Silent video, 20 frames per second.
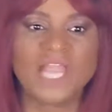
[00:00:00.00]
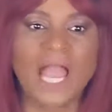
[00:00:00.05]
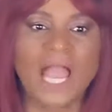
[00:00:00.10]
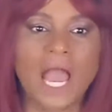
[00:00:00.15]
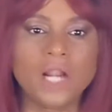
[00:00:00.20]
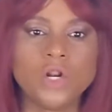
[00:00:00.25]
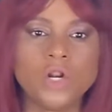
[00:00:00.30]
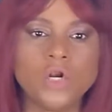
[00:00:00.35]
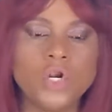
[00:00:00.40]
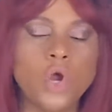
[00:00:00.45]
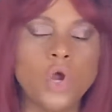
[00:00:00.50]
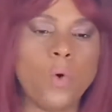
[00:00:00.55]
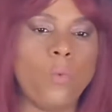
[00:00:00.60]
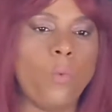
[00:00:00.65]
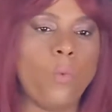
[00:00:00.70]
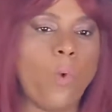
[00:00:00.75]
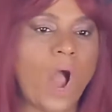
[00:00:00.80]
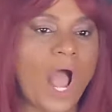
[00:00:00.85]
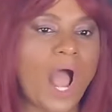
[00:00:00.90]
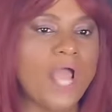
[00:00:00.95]
I don't know
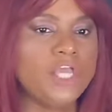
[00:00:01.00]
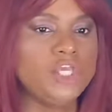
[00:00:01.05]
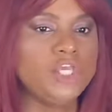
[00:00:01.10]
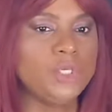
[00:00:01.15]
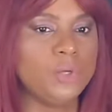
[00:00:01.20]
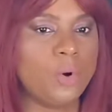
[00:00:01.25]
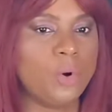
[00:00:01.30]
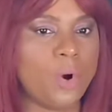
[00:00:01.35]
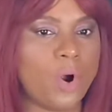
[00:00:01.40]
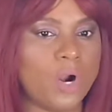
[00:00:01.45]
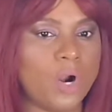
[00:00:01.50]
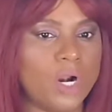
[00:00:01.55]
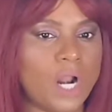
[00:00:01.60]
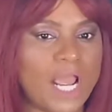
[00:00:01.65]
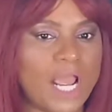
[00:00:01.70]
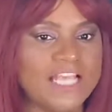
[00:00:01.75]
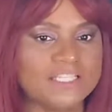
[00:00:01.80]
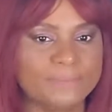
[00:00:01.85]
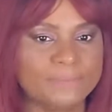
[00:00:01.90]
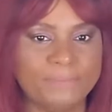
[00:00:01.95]
what your
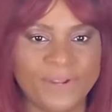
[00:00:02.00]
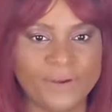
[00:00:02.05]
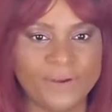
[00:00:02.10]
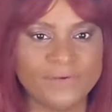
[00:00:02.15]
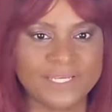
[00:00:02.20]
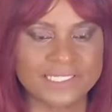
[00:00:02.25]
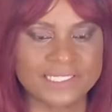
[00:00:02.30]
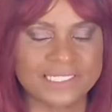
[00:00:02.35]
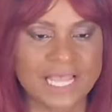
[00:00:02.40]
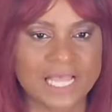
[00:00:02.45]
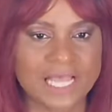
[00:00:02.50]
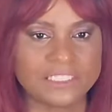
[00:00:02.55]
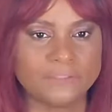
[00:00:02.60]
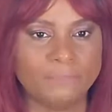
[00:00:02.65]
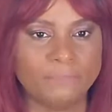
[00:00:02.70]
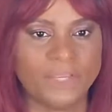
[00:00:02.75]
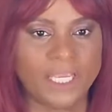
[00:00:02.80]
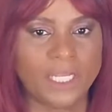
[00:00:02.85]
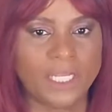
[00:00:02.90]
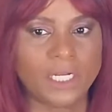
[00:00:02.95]
experience has
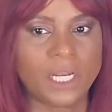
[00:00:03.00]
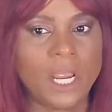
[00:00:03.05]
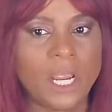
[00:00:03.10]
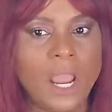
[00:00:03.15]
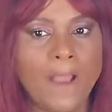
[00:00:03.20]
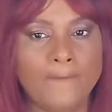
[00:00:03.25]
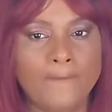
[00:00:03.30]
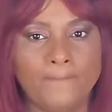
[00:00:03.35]
been,